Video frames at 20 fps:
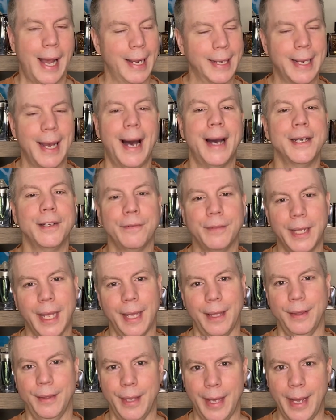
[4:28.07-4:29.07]
I kind of
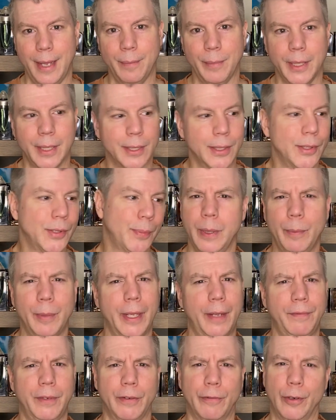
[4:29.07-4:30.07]
get that because
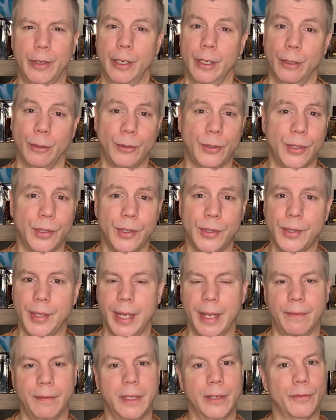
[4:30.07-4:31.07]
people have different noses,
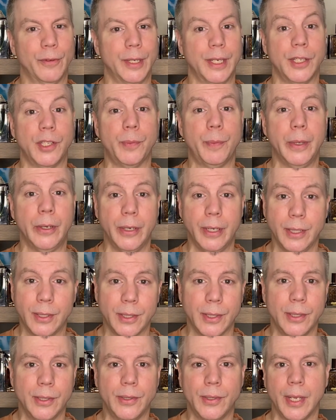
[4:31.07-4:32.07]
they have different
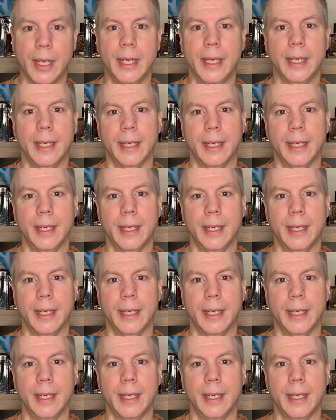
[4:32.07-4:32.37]
experiences,